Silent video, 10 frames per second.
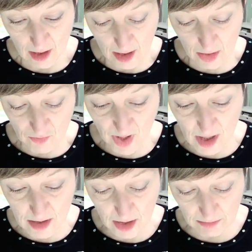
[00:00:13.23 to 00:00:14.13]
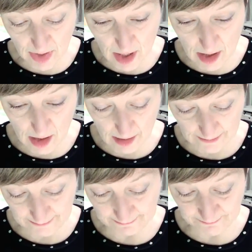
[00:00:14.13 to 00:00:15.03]
Hurrah, hurrah!
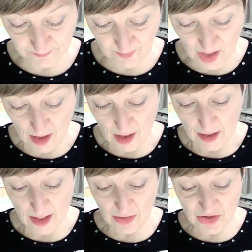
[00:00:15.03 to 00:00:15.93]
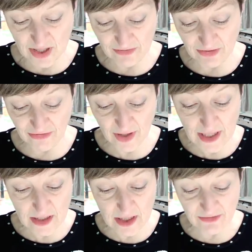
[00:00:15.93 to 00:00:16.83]
Now I just have to
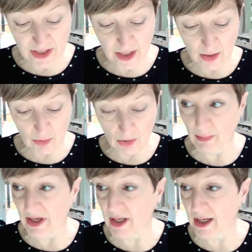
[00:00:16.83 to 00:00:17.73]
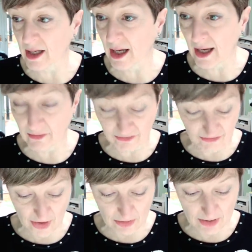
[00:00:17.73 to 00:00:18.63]
find the video on my
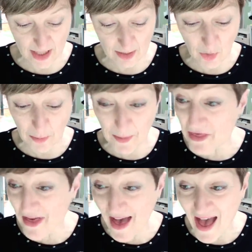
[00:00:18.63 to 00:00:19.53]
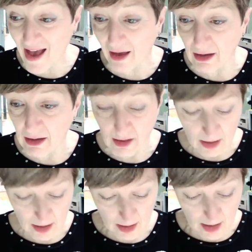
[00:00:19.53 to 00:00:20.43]
phone and we'll be there.
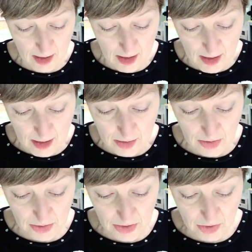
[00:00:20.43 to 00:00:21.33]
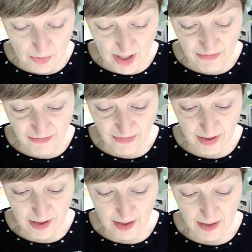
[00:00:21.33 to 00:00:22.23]
Good grief.
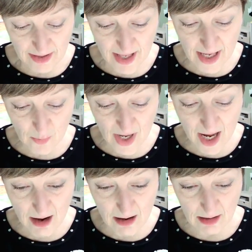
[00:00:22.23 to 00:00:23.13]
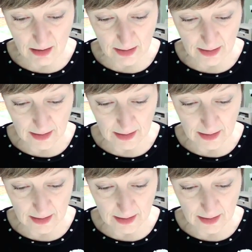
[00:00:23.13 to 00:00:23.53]
There we are.